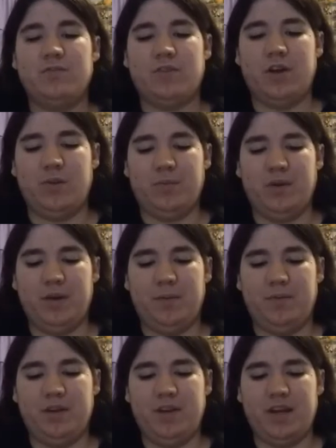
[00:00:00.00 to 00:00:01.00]
from
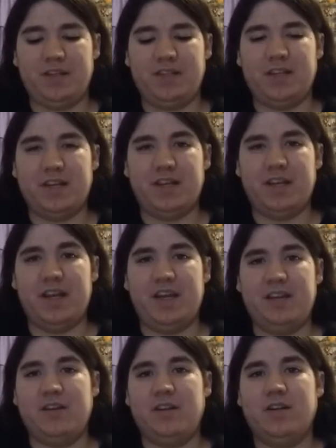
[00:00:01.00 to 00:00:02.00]
um,
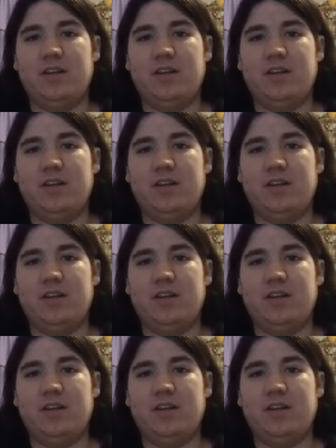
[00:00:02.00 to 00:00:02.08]
1998.